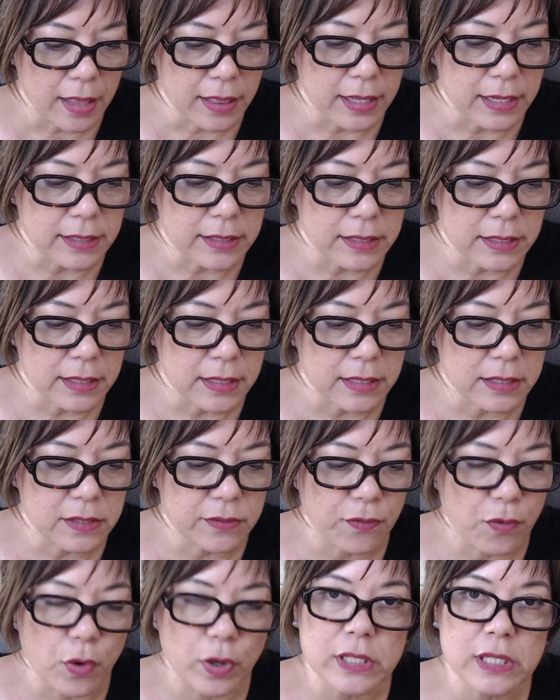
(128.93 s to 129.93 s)
This is
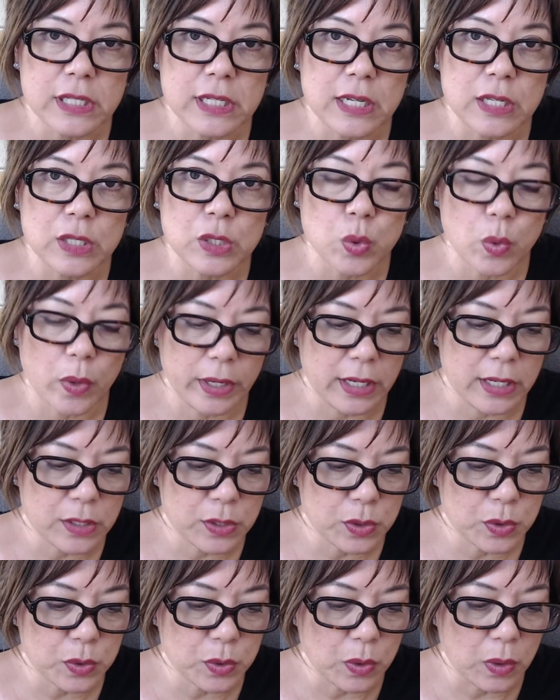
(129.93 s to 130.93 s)

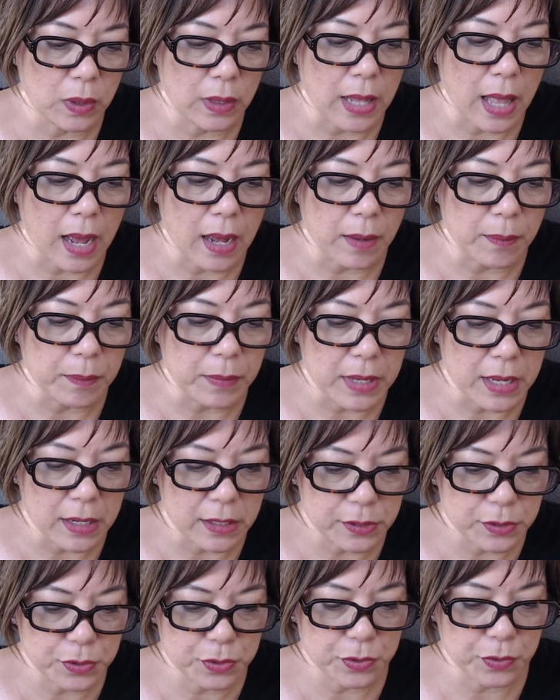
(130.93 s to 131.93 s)
1422
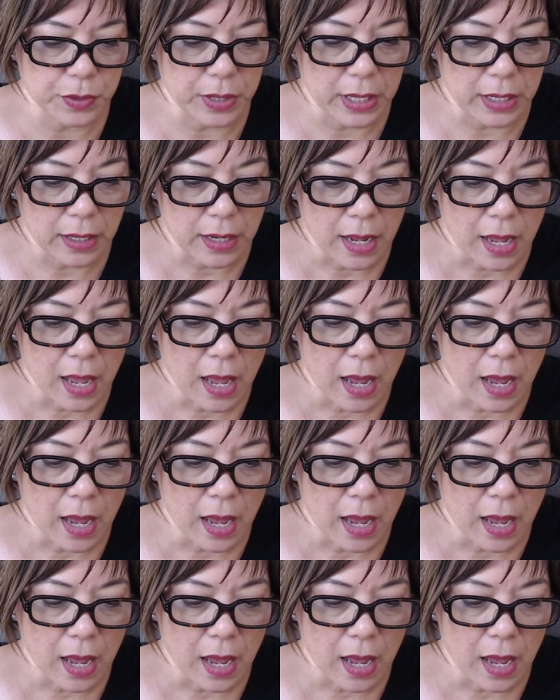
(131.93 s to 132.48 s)
La'amia Street,